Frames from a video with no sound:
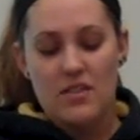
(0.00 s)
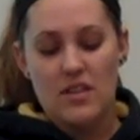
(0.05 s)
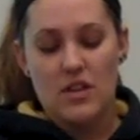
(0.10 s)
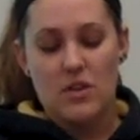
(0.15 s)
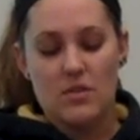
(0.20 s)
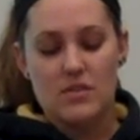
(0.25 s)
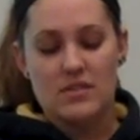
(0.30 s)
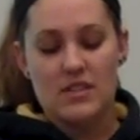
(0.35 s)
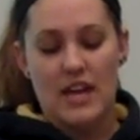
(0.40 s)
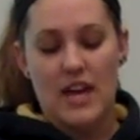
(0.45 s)

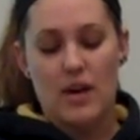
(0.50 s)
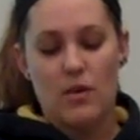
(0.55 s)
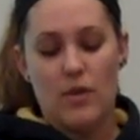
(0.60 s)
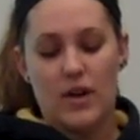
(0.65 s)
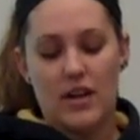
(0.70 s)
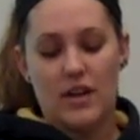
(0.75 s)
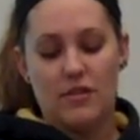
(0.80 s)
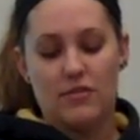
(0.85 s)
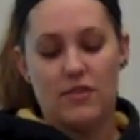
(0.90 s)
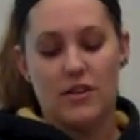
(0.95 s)
You use
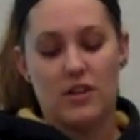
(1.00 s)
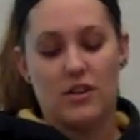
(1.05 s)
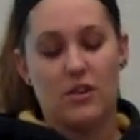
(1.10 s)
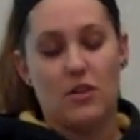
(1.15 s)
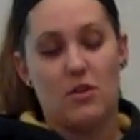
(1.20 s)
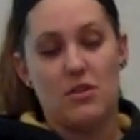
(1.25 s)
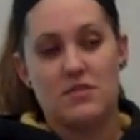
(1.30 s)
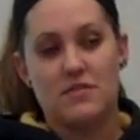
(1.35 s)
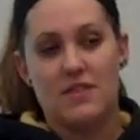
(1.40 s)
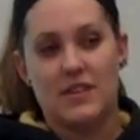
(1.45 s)
K-wire for a
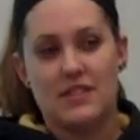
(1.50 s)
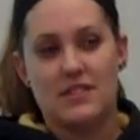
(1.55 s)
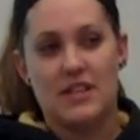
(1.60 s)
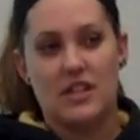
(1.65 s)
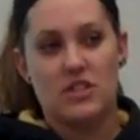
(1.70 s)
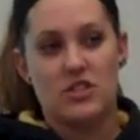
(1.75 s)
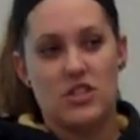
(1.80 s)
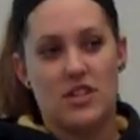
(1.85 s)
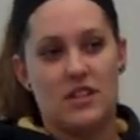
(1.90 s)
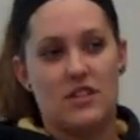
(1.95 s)
closed
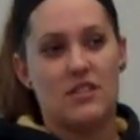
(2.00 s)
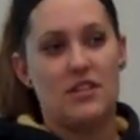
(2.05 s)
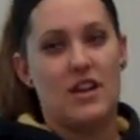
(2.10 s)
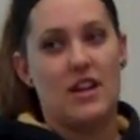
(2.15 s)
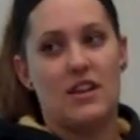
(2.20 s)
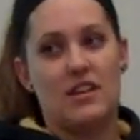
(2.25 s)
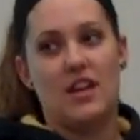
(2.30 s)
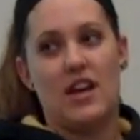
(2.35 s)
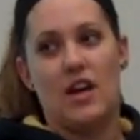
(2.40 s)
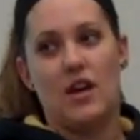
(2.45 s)
fixation
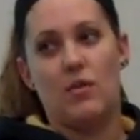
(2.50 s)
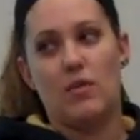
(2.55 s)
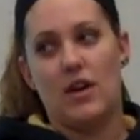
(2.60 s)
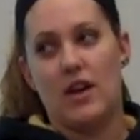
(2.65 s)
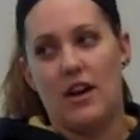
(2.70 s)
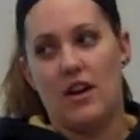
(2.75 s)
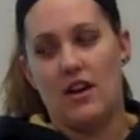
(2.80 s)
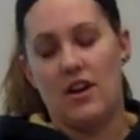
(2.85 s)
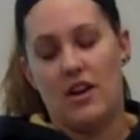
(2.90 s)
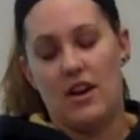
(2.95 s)
and
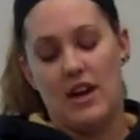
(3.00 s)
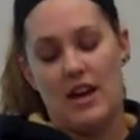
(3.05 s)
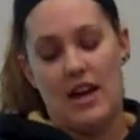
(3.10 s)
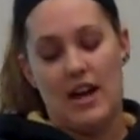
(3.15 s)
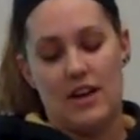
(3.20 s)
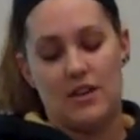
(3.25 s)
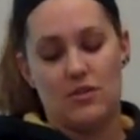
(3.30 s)
K-wire